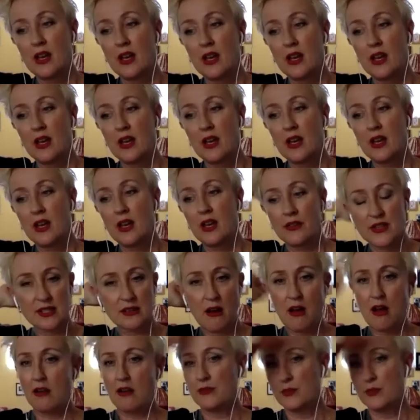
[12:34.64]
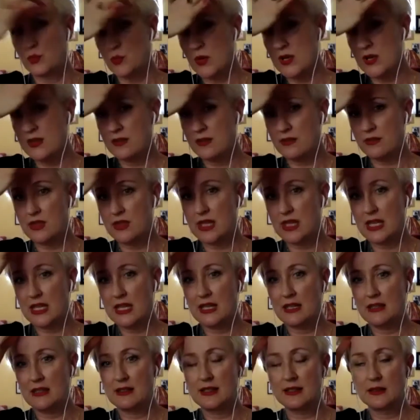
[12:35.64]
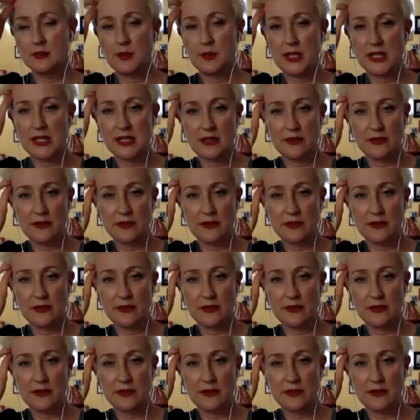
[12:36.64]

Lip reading: the scarf with the little piece